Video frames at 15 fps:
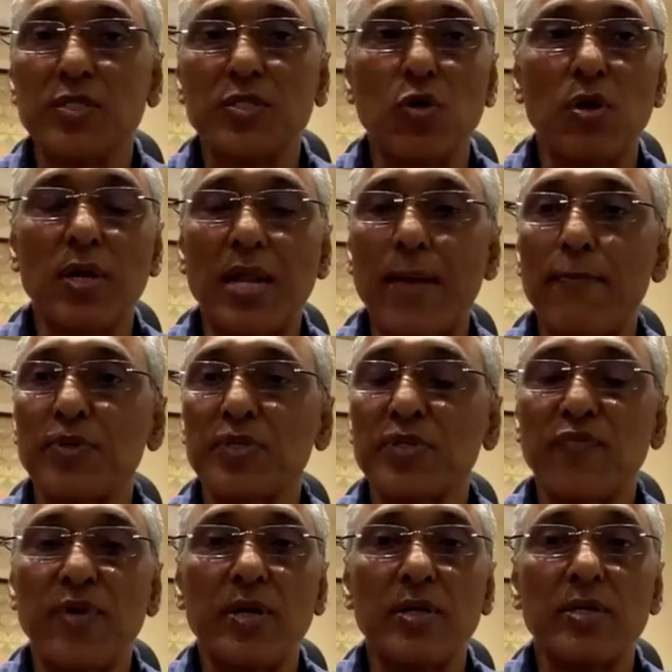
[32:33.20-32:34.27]
is called Campus
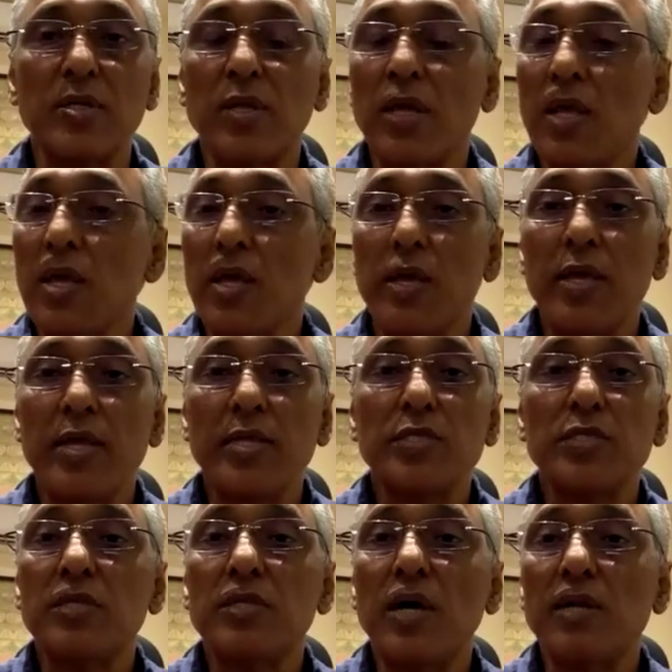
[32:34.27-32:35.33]
Fund.
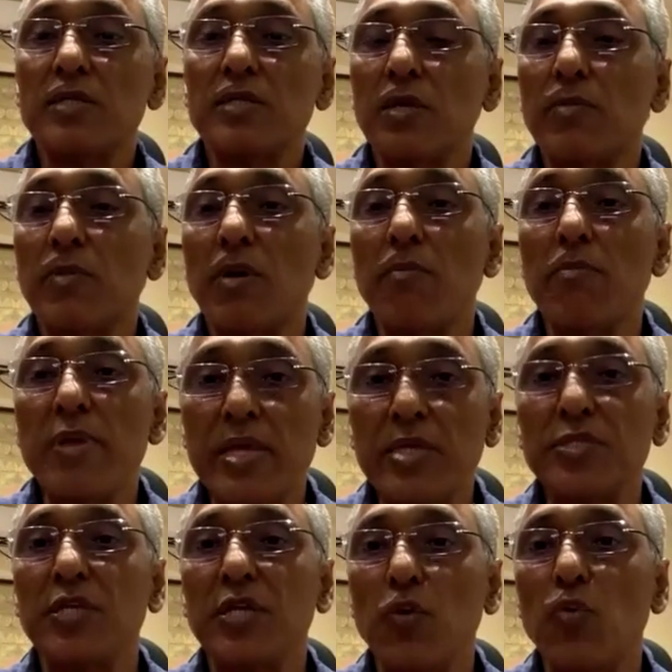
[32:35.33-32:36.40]
It's done some
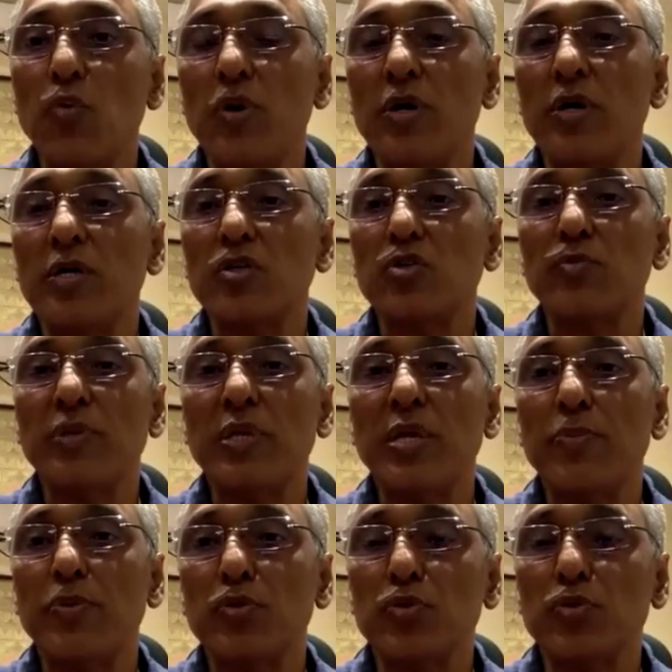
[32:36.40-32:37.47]
amazing work to be
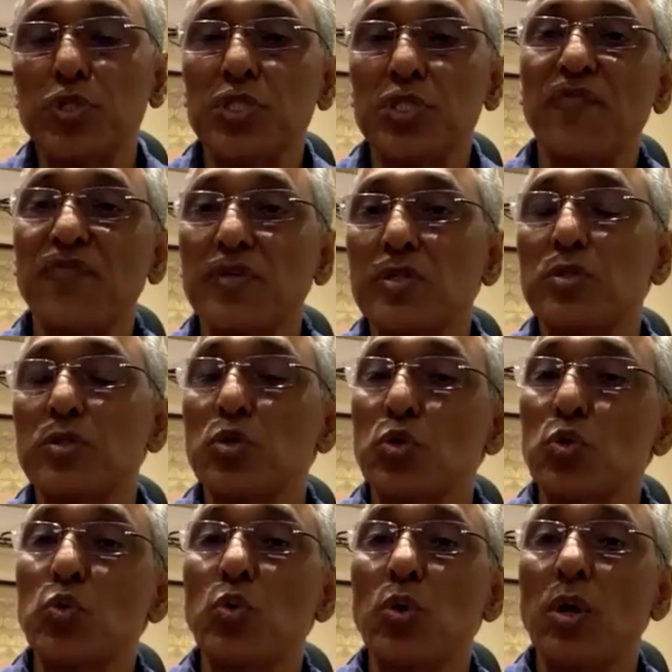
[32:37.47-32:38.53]
able to sift
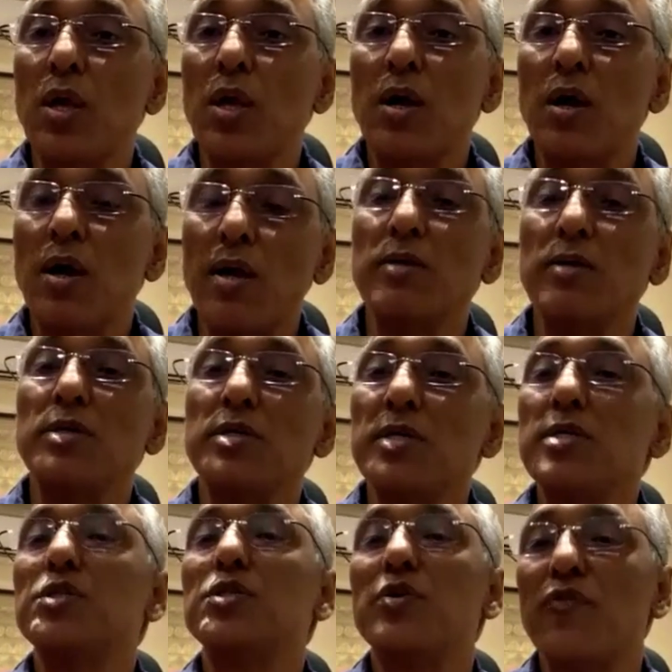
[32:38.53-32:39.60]
through
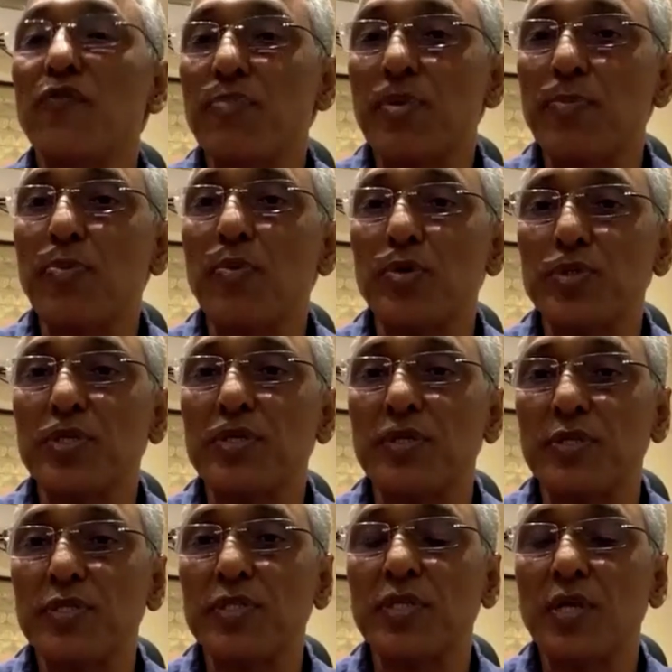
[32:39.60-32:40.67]
hundreds of
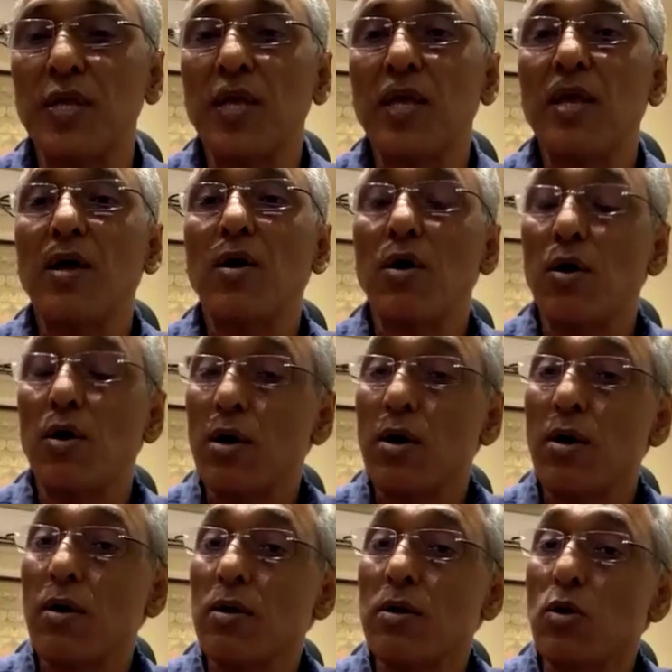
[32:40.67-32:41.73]
proposals.
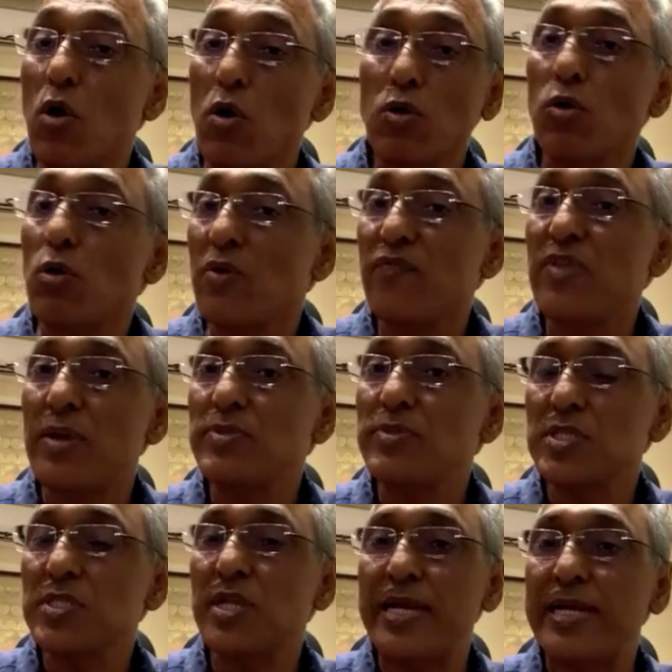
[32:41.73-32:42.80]
Not all of them
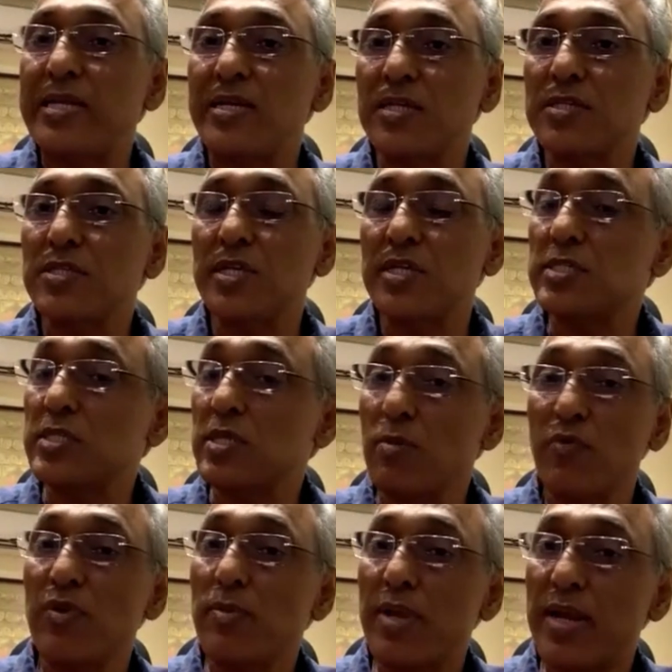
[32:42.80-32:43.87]
just idea stage. Some
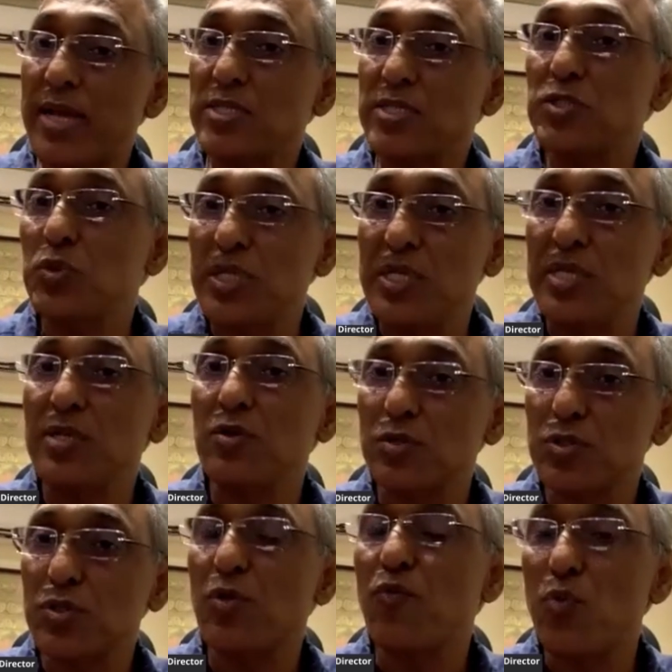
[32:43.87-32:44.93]
of them are actually, you know,
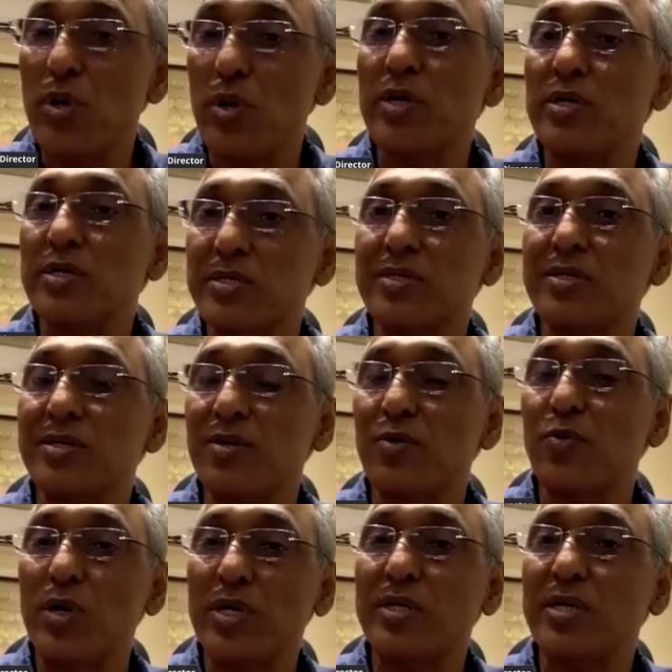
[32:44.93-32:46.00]
sort of
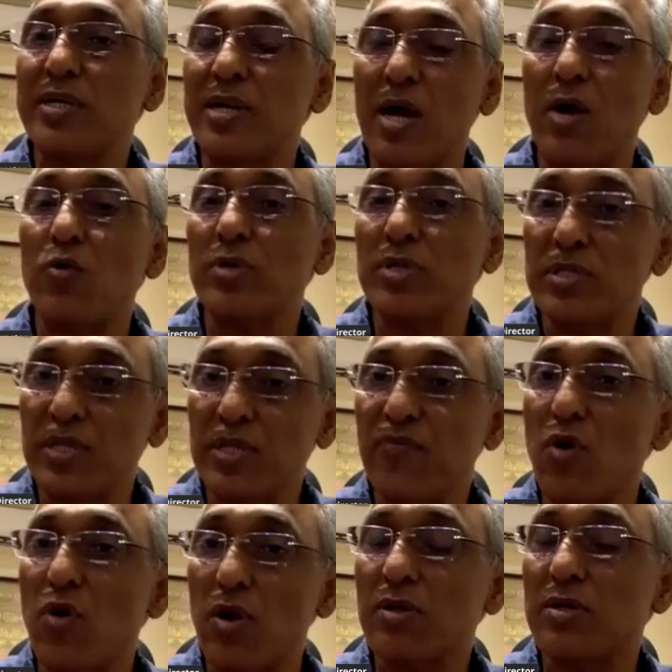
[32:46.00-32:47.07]
worked it out, and they've
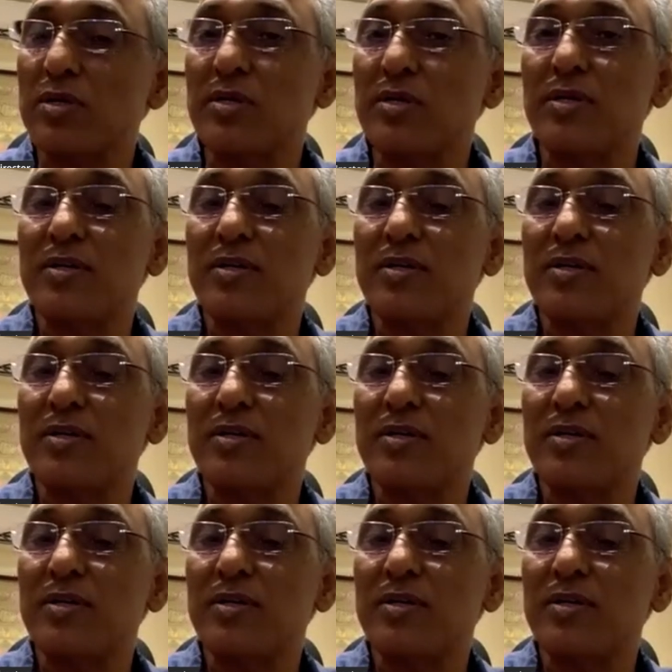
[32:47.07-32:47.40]
got,